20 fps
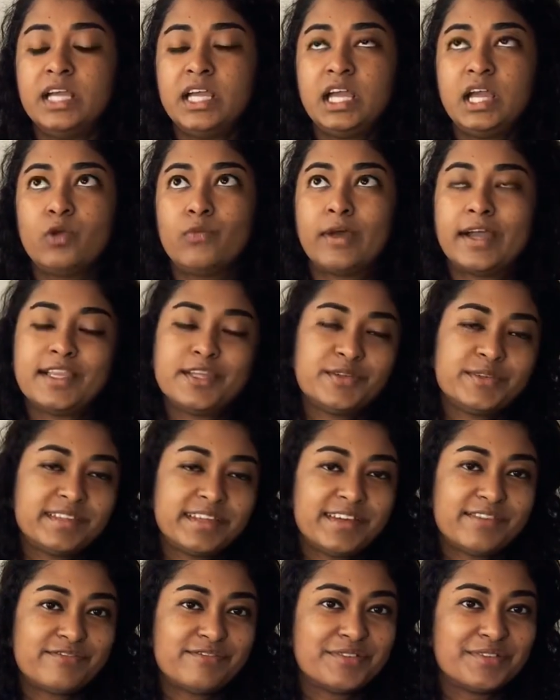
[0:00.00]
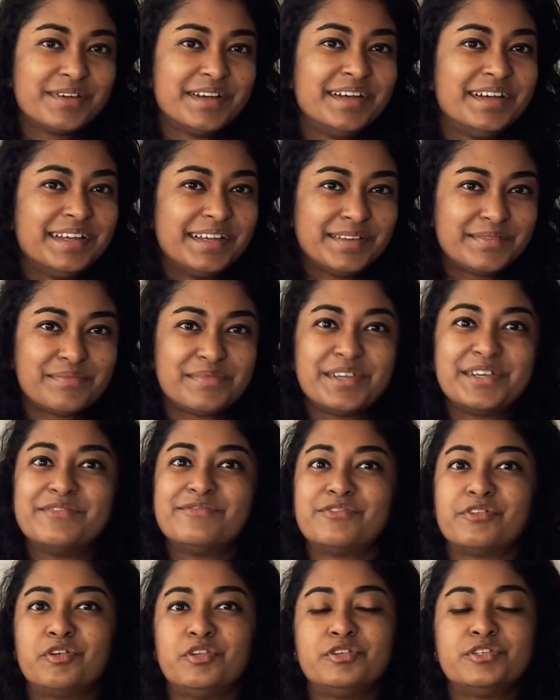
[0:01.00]
While you're there, hit me a
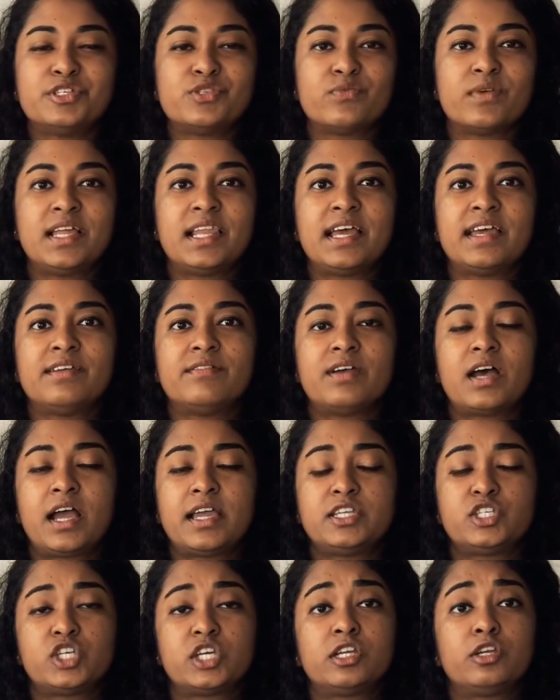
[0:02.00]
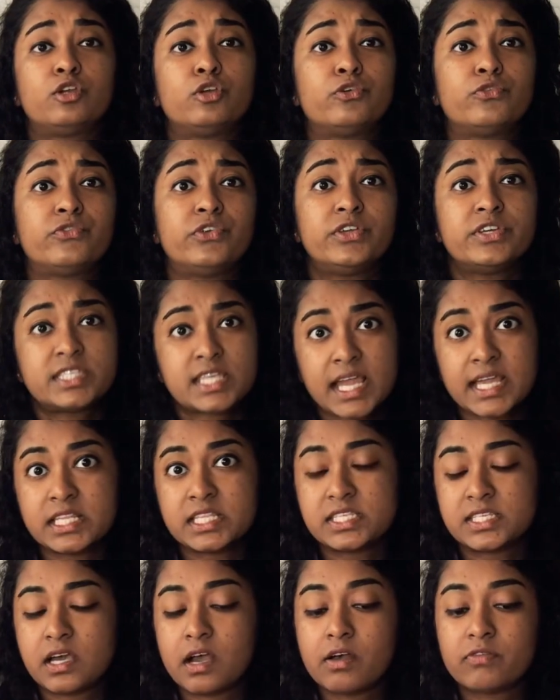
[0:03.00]
follow as well. I share a lot of design
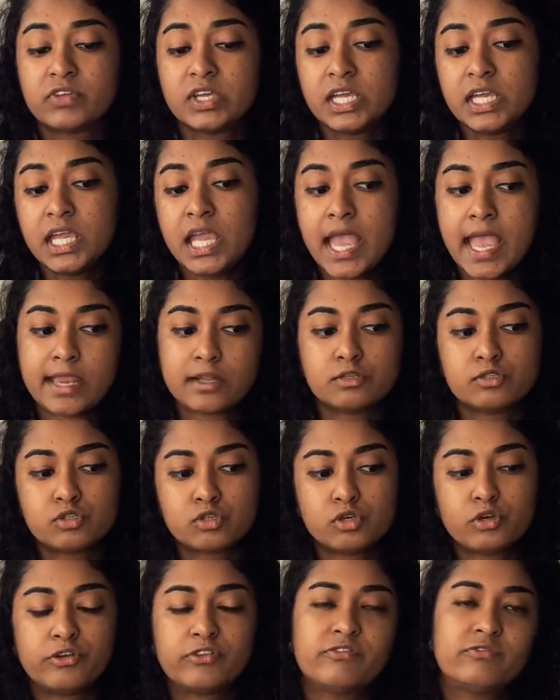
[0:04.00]
stuff, and also a lot